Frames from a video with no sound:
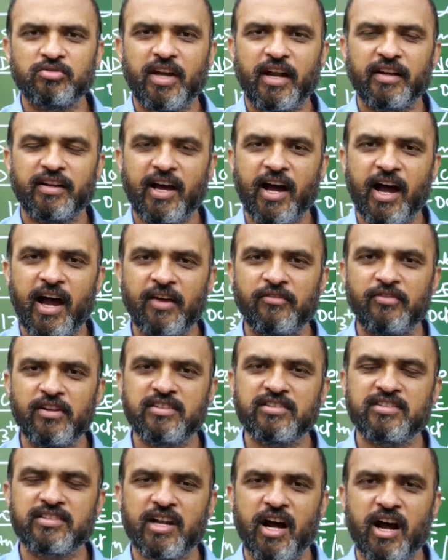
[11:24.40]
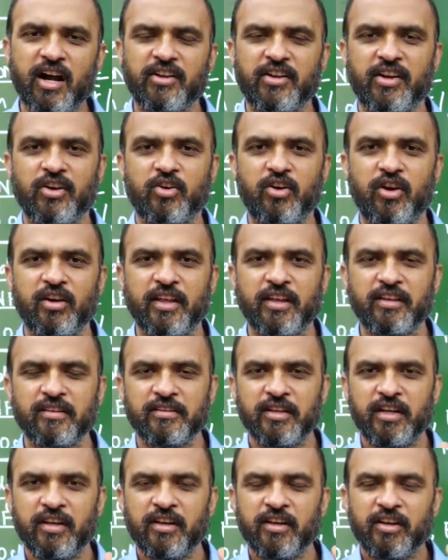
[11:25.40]
you that I will start
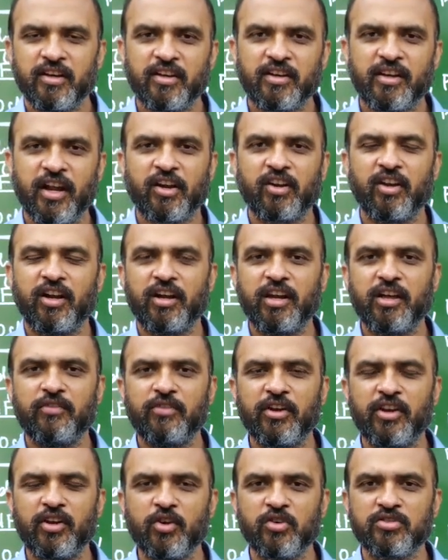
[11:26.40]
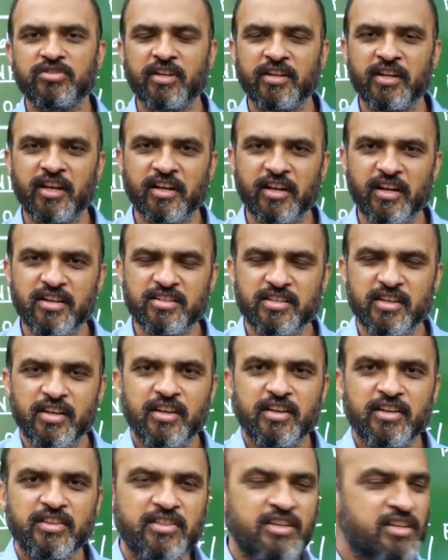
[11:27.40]
recording regularly videos in English.
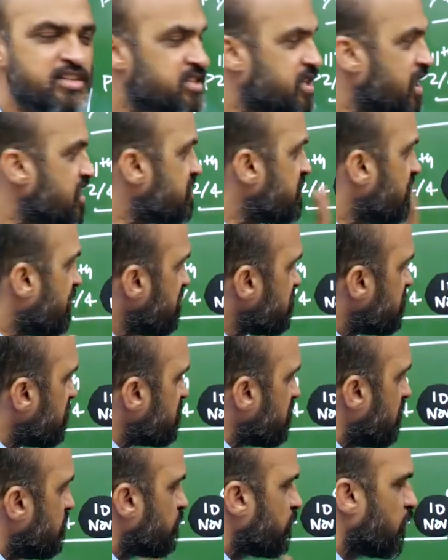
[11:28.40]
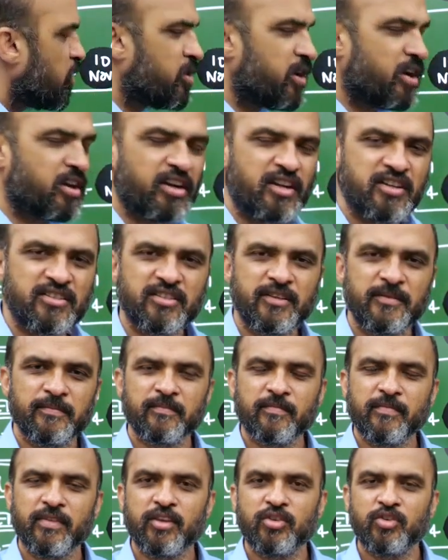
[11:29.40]
This test series is in pure English.
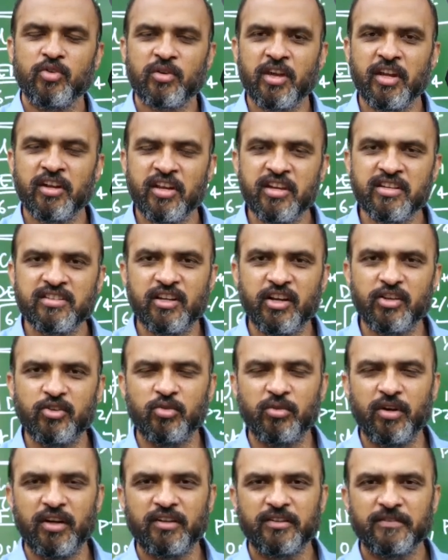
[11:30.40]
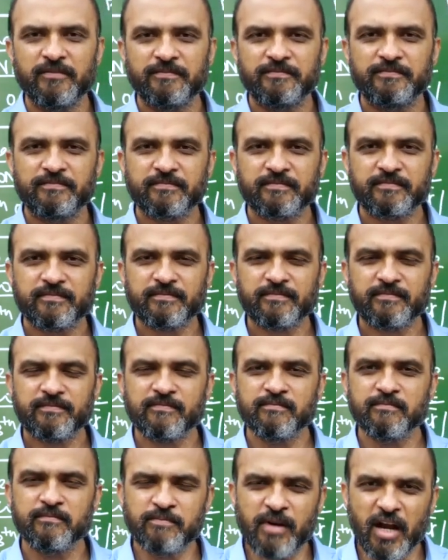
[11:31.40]
You can easily do it.
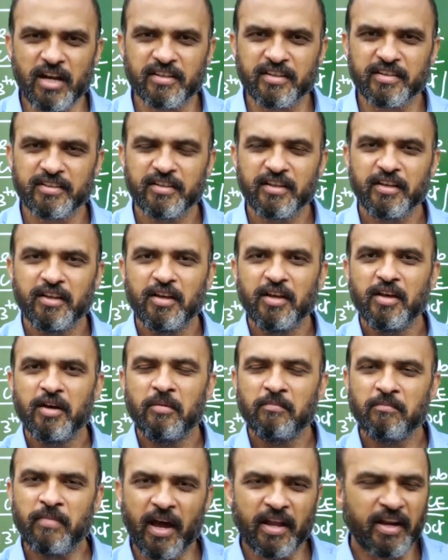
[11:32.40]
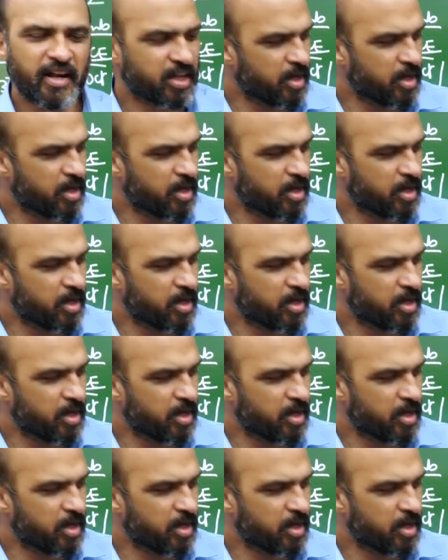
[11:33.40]
But my